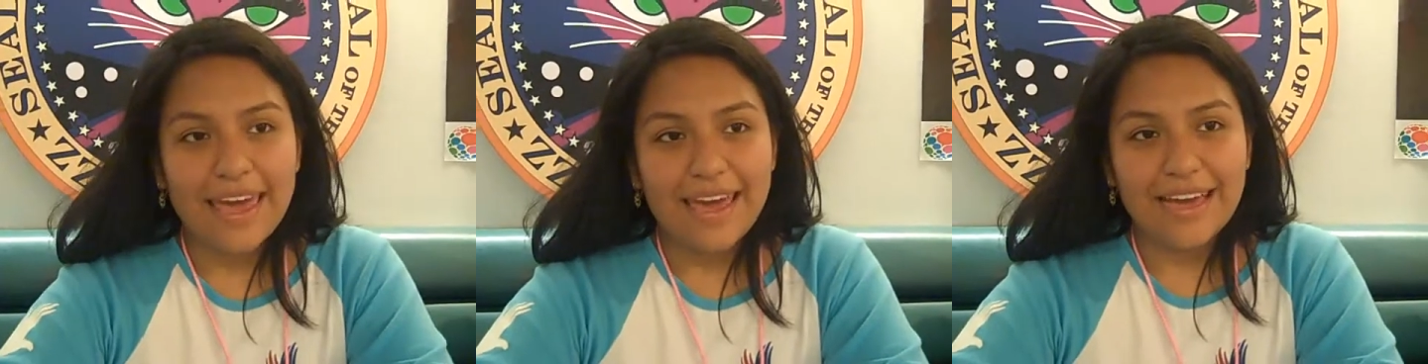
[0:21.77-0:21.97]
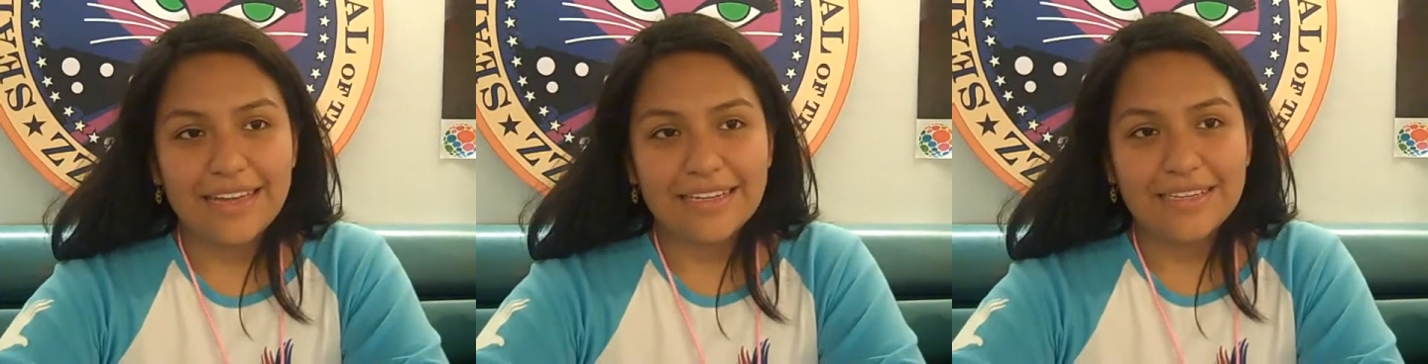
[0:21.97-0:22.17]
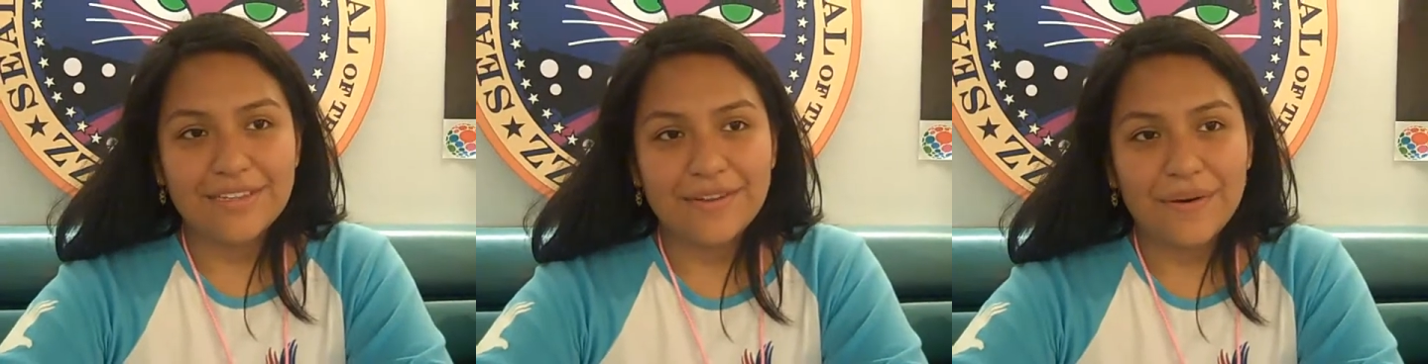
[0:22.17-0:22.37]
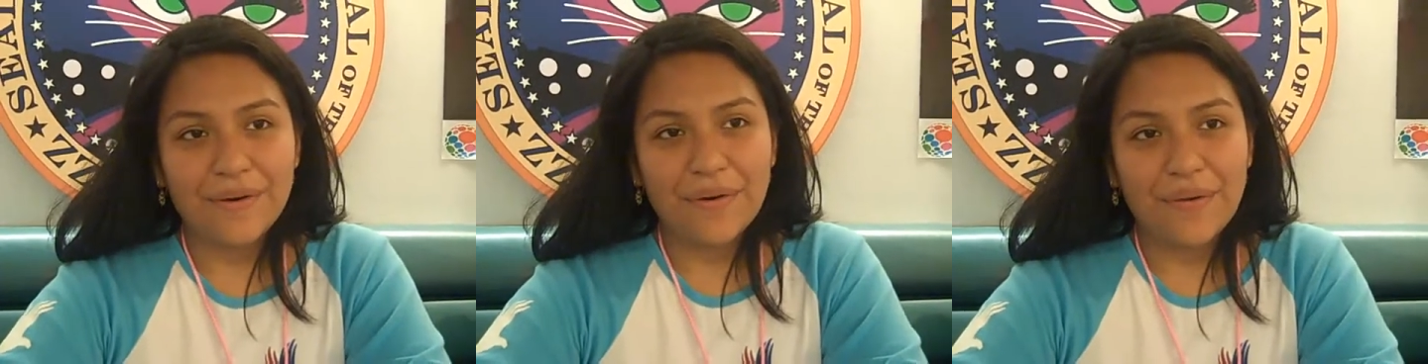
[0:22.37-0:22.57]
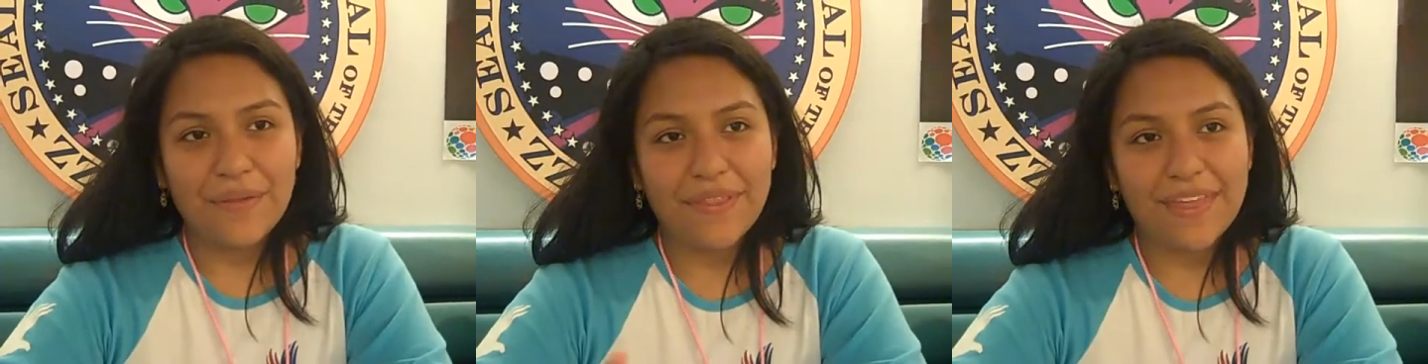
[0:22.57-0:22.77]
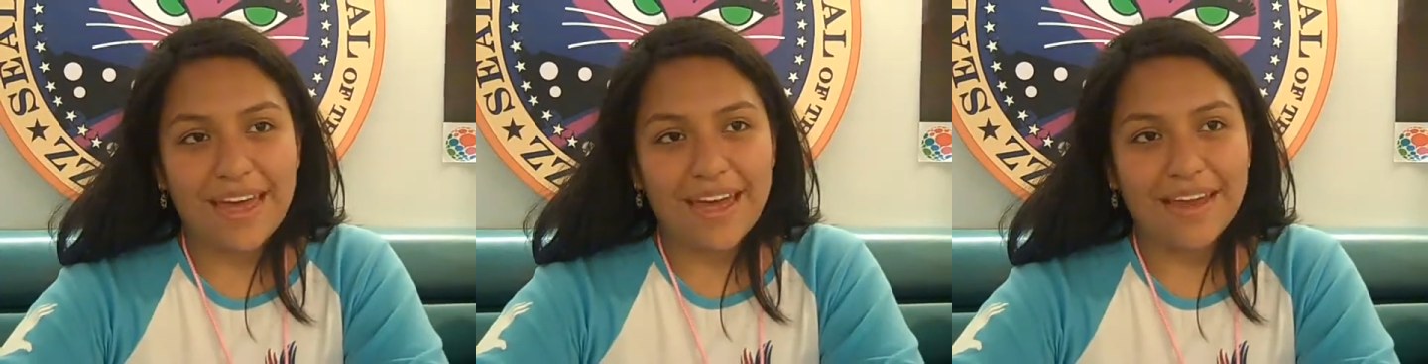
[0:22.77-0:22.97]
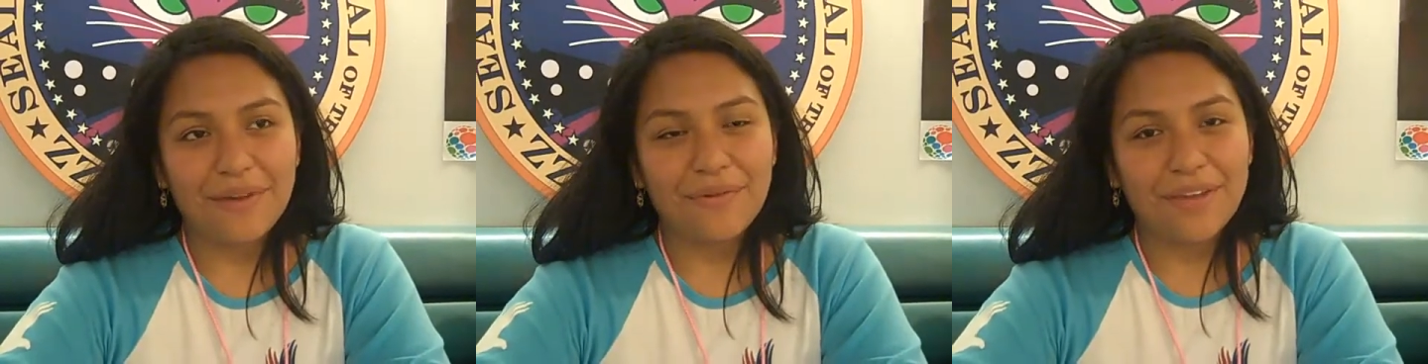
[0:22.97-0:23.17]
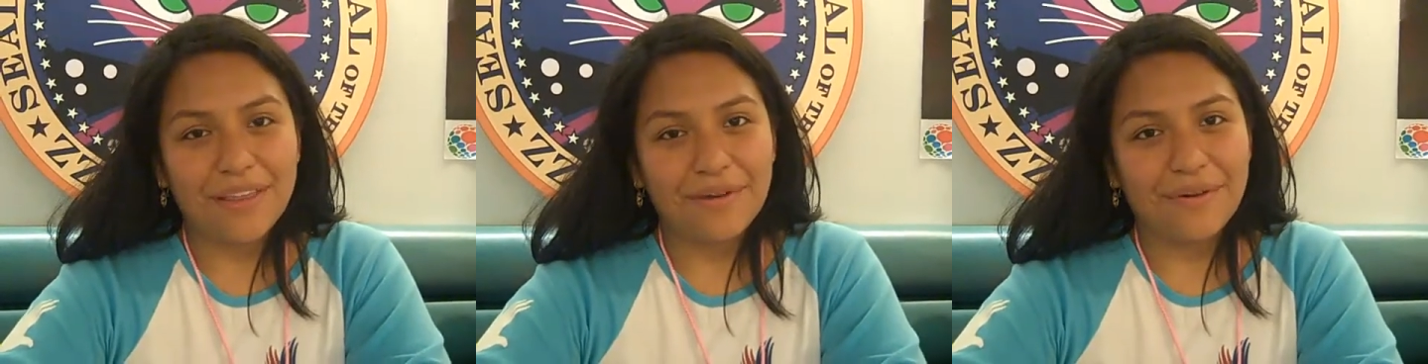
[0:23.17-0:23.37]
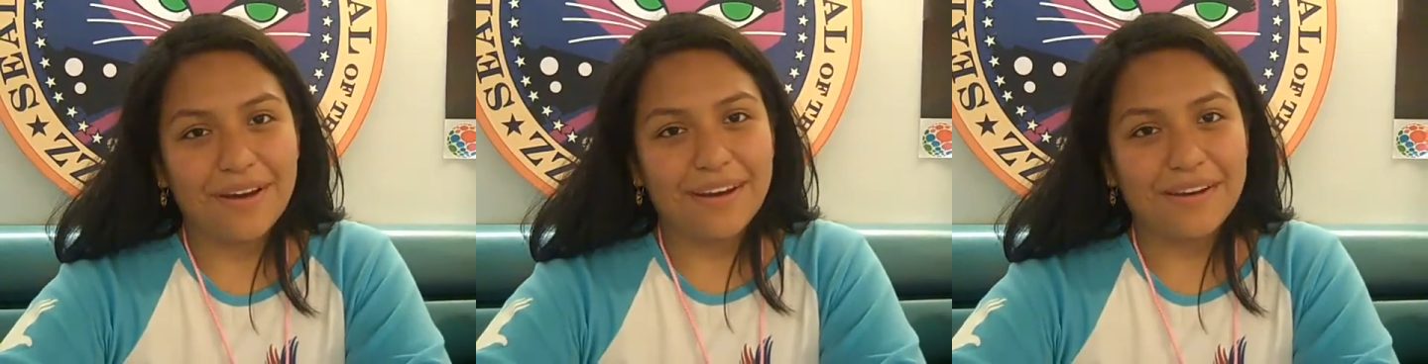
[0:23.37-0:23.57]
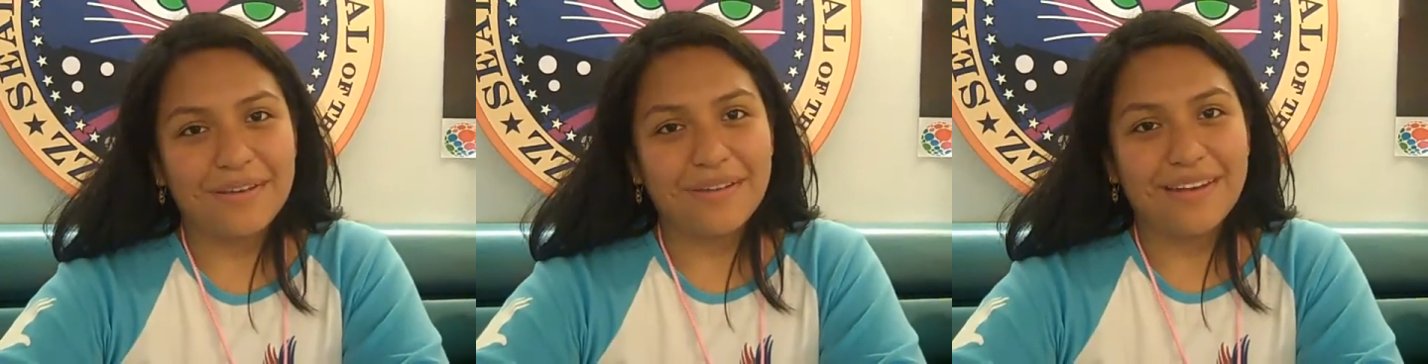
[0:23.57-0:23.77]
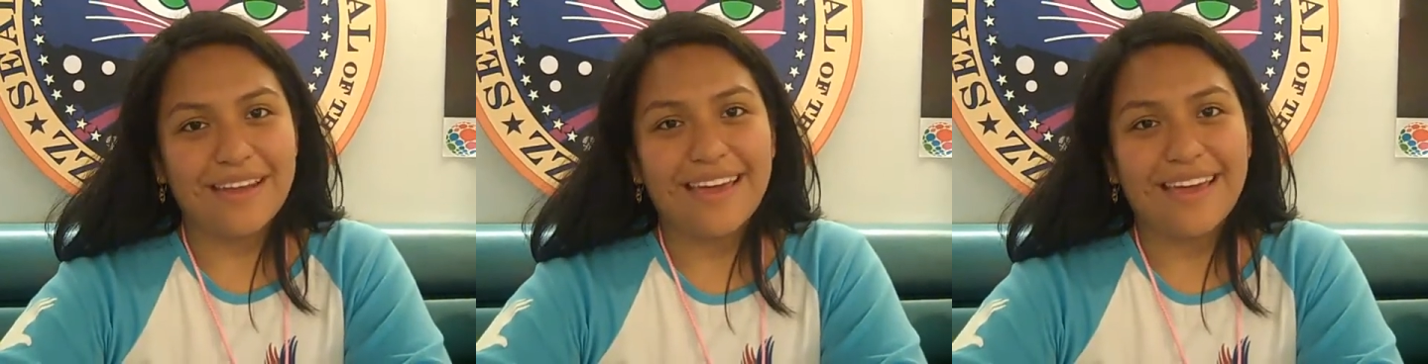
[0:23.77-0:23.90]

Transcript: And so that really wanted,